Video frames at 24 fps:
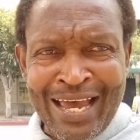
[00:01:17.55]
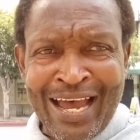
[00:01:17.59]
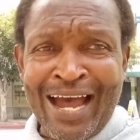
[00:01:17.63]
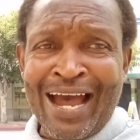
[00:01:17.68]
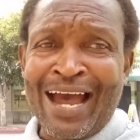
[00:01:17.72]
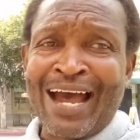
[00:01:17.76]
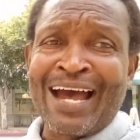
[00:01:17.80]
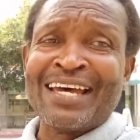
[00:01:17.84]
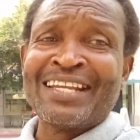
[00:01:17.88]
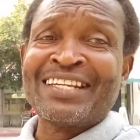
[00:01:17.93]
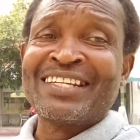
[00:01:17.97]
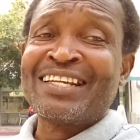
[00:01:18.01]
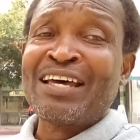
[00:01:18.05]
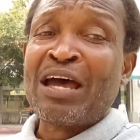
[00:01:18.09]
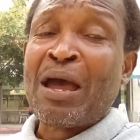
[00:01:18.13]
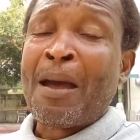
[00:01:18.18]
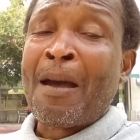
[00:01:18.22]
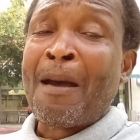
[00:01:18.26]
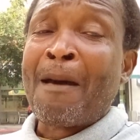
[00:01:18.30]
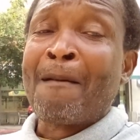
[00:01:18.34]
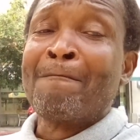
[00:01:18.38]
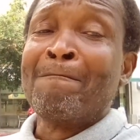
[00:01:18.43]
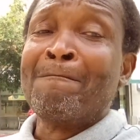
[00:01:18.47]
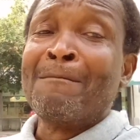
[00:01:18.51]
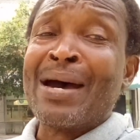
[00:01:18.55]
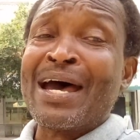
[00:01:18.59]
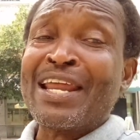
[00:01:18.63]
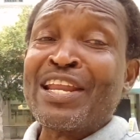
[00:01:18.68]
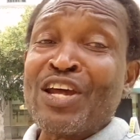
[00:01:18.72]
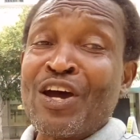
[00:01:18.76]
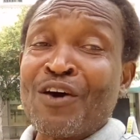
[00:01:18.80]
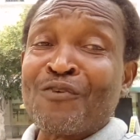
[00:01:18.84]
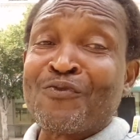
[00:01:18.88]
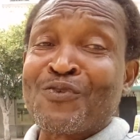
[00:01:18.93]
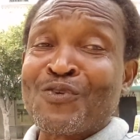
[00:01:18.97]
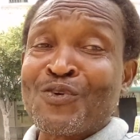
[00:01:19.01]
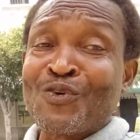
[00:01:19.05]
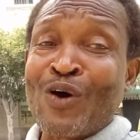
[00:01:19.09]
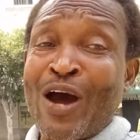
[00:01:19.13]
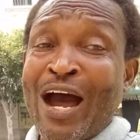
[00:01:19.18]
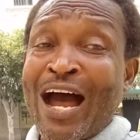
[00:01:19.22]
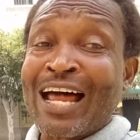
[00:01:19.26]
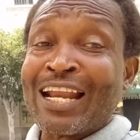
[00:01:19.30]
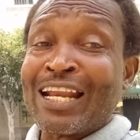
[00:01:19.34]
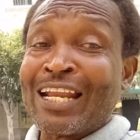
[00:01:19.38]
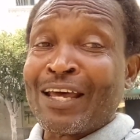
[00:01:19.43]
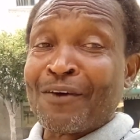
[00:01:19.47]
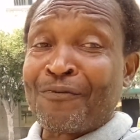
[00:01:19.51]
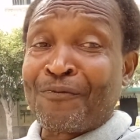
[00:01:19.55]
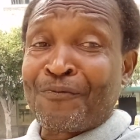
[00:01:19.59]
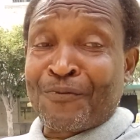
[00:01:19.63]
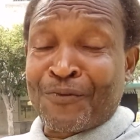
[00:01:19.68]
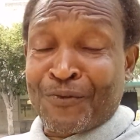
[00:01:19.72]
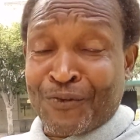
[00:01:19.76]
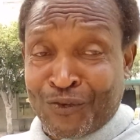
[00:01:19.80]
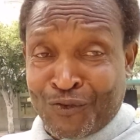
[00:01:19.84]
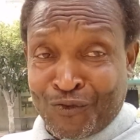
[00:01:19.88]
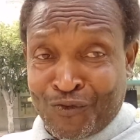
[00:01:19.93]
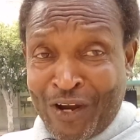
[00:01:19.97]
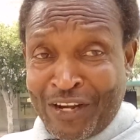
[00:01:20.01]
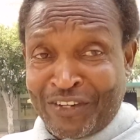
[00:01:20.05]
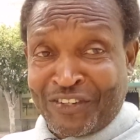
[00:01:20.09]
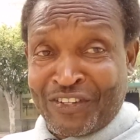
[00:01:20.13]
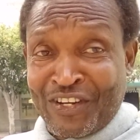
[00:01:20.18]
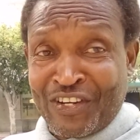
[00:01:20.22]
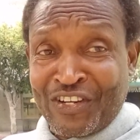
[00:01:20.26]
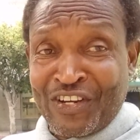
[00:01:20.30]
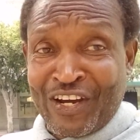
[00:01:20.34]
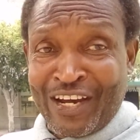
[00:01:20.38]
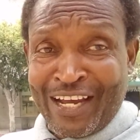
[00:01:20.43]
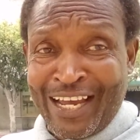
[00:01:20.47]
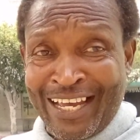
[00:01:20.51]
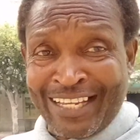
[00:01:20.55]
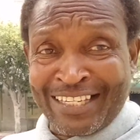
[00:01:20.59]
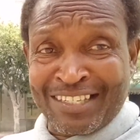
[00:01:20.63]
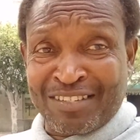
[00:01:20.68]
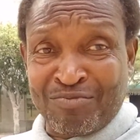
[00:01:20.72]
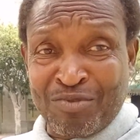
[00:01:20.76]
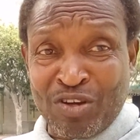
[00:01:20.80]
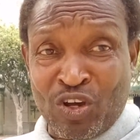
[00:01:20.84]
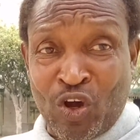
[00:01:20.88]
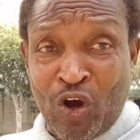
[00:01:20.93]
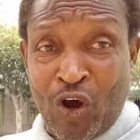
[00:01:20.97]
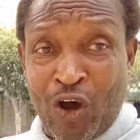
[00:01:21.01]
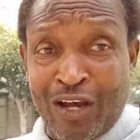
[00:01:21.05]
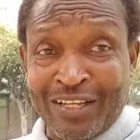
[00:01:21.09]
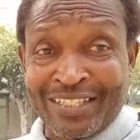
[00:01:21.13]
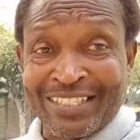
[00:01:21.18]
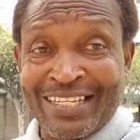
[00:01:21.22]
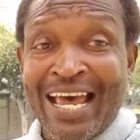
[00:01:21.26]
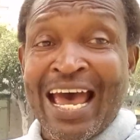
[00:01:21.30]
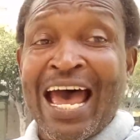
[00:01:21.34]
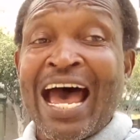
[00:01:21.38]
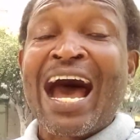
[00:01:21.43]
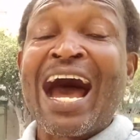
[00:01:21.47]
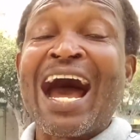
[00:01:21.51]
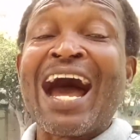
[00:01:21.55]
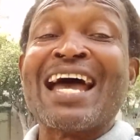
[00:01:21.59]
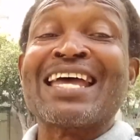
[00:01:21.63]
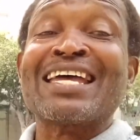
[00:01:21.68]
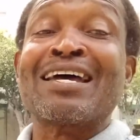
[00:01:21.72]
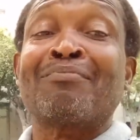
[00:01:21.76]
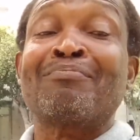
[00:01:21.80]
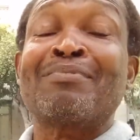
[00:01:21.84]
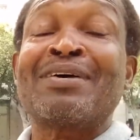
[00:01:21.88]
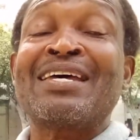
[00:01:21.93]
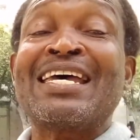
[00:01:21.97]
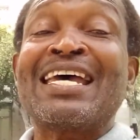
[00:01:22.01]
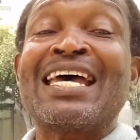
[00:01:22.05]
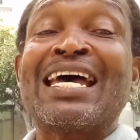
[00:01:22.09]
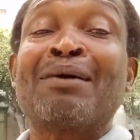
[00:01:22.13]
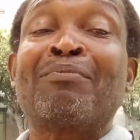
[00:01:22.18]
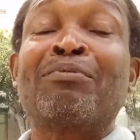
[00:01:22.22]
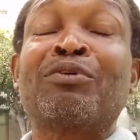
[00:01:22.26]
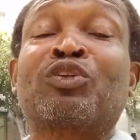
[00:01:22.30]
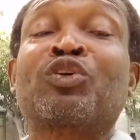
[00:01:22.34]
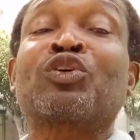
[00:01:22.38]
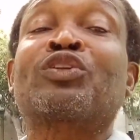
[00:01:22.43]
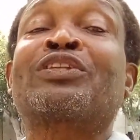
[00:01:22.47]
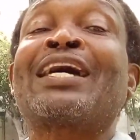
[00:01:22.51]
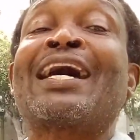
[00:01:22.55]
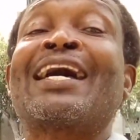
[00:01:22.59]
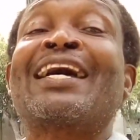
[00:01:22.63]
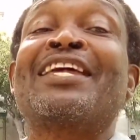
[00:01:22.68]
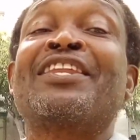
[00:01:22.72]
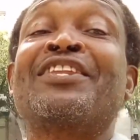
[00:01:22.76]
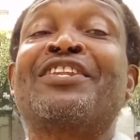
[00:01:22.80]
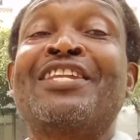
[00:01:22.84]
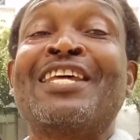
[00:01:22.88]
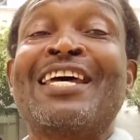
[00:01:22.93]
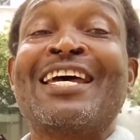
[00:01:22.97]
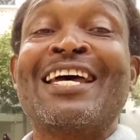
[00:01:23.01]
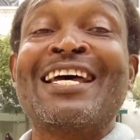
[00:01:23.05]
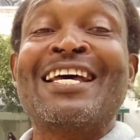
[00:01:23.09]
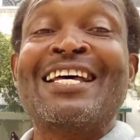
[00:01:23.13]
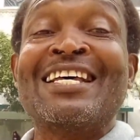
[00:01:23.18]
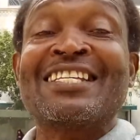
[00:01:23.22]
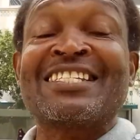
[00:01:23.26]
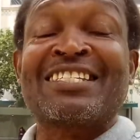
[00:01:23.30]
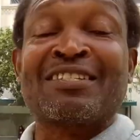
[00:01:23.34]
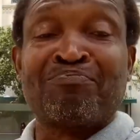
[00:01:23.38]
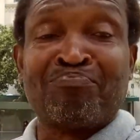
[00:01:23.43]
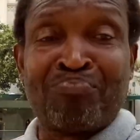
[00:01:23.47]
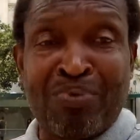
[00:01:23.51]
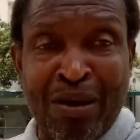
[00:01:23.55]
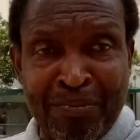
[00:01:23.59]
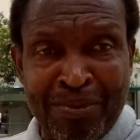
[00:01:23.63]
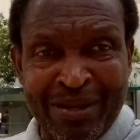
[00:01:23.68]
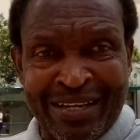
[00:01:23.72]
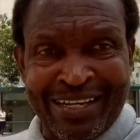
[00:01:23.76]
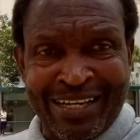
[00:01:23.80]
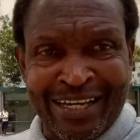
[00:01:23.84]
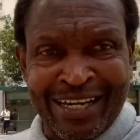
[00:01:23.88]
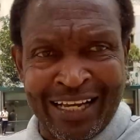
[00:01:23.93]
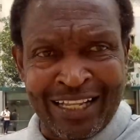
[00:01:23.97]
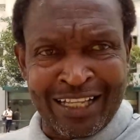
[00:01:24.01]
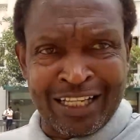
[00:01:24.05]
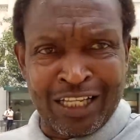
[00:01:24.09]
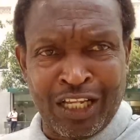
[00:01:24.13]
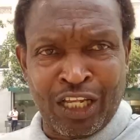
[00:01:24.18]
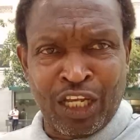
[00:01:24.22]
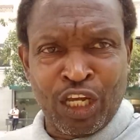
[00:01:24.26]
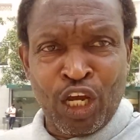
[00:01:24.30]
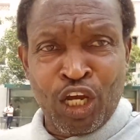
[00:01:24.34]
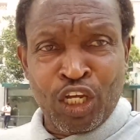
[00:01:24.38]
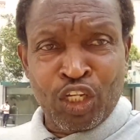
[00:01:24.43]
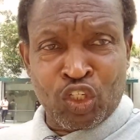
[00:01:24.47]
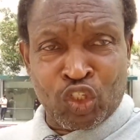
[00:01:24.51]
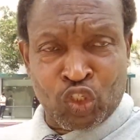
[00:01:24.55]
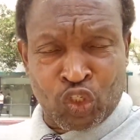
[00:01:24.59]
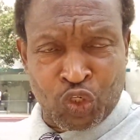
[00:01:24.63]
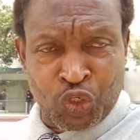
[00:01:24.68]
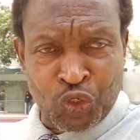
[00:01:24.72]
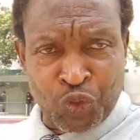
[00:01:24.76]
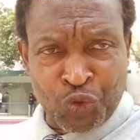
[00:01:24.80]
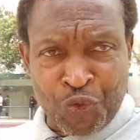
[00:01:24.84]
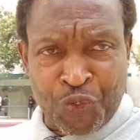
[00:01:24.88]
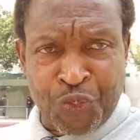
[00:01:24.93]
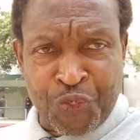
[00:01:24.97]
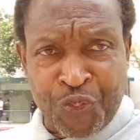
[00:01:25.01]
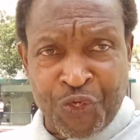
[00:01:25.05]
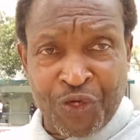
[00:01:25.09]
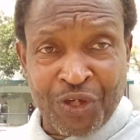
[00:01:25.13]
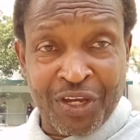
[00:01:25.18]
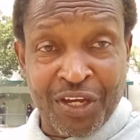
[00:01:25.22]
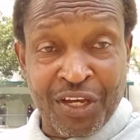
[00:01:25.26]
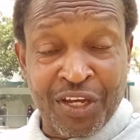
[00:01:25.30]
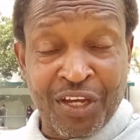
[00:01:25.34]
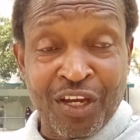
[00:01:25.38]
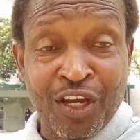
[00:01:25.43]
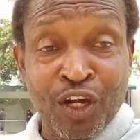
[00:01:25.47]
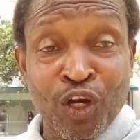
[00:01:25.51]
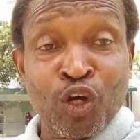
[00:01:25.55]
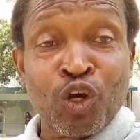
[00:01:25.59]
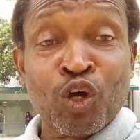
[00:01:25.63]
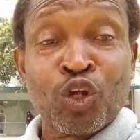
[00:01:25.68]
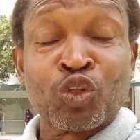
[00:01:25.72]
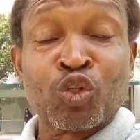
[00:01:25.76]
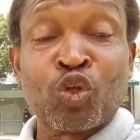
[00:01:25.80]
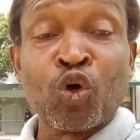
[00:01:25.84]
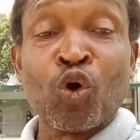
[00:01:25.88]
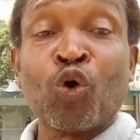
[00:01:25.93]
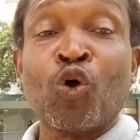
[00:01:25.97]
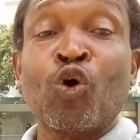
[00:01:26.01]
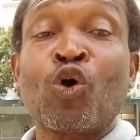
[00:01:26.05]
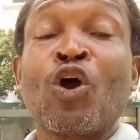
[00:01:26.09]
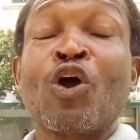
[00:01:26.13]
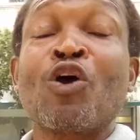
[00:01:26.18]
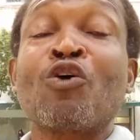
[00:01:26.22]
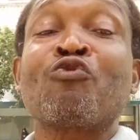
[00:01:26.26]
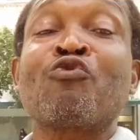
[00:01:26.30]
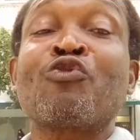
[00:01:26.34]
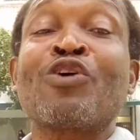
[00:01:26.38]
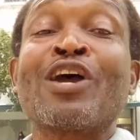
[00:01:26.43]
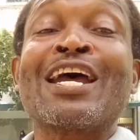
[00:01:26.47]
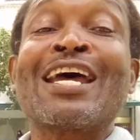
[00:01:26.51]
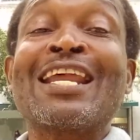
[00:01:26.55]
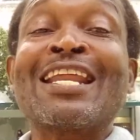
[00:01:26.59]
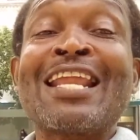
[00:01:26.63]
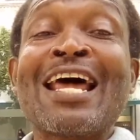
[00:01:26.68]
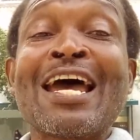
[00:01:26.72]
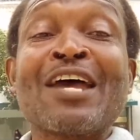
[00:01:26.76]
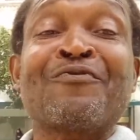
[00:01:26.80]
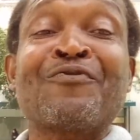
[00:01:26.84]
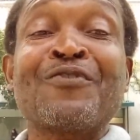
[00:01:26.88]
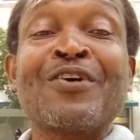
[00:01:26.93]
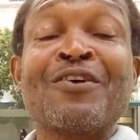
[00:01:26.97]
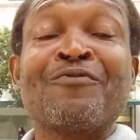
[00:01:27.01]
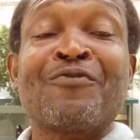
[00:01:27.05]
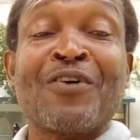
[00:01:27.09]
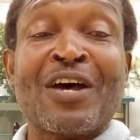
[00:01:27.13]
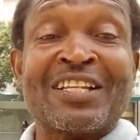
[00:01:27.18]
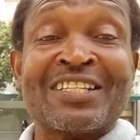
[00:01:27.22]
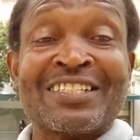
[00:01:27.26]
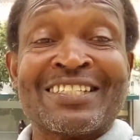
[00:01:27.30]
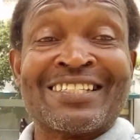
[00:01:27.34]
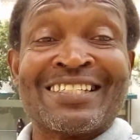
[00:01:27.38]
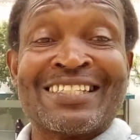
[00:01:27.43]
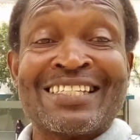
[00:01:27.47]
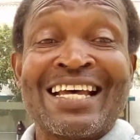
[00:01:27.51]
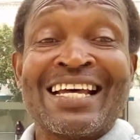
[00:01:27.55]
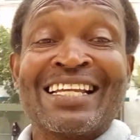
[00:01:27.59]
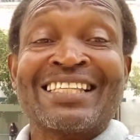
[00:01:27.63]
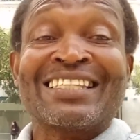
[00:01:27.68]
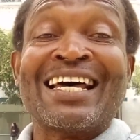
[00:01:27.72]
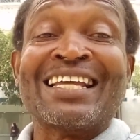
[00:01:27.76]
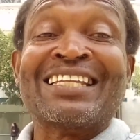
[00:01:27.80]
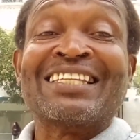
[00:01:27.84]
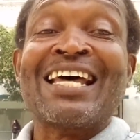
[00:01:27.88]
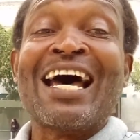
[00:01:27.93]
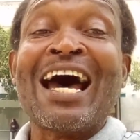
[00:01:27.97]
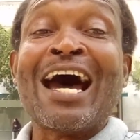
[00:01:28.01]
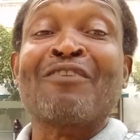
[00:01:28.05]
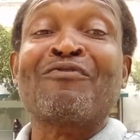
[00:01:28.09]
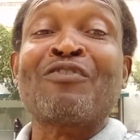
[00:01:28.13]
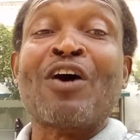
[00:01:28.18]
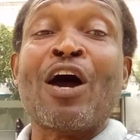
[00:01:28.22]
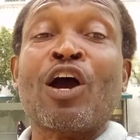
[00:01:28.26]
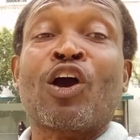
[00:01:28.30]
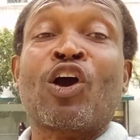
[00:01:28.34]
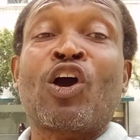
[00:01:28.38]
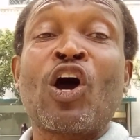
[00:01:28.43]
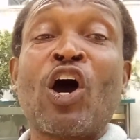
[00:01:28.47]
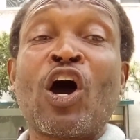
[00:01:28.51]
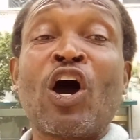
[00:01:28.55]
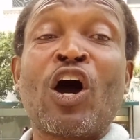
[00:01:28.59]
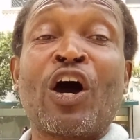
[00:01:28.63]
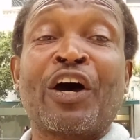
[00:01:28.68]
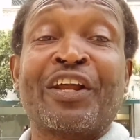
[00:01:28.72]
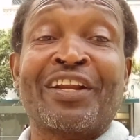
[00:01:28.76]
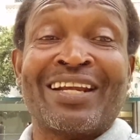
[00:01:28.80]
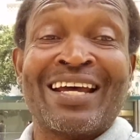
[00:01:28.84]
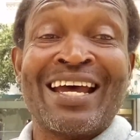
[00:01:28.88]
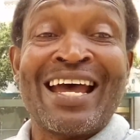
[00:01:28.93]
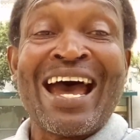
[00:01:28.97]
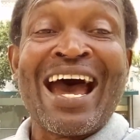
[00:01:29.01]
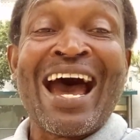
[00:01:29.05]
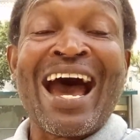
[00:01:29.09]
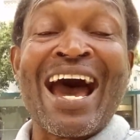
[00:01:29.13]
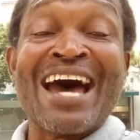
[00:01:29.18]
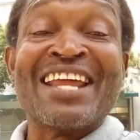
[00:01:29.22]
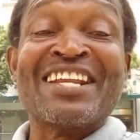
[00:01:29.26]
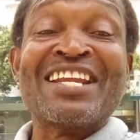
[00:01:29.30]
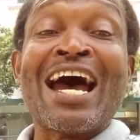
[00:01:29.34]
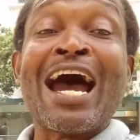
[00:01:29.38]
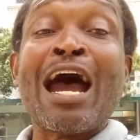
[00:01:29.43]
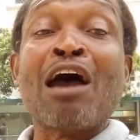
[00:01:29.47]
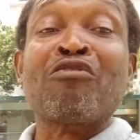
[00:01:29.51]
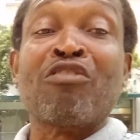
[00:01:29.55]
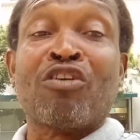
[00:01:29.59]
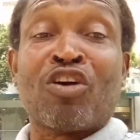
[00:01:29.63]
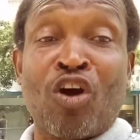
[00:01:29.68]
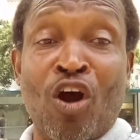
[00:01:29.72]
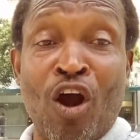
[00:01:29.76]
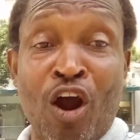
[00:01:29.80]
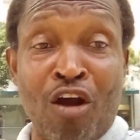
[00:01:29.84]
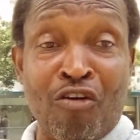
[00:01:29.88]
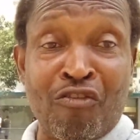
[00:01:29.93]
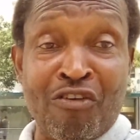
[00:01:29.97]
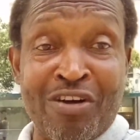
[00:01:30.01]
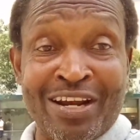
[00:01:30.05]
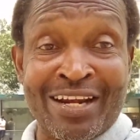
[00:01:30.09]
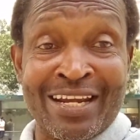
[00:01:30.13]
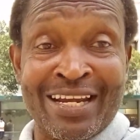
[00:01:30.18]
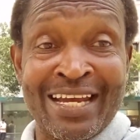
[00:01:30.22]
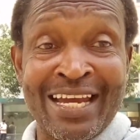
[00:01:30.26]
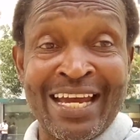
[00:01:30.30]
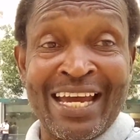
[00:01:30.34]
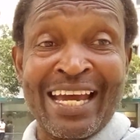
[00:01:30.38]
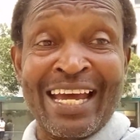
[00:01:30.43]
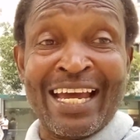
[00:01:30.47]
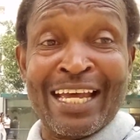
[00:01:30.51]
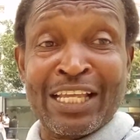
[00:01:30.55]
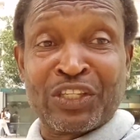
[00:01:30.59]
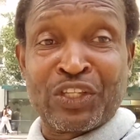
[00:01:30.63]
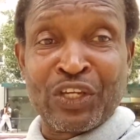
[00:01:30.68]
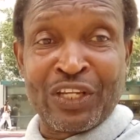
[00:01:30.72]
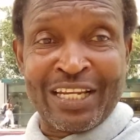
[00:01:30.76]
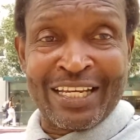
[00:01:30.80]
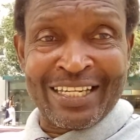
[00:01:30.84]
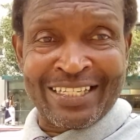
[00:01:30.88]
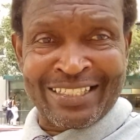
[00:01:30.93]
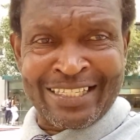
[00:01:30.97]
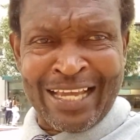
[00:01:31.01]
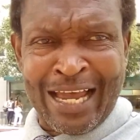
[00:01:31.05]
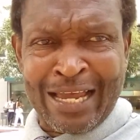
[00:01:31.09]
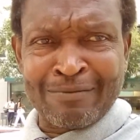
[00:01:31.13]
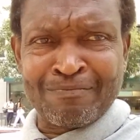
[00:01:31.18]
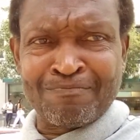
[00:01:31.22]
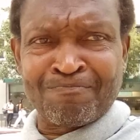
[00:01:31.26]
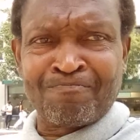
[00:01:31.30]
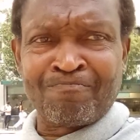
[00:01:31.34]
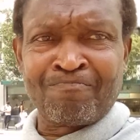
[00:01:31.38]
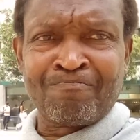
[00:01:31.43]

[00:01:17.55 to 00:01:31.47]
And many of you are left scratching your heads because I am able to tie in these biblical truths to real life events that have occurred and are occurring in today's time.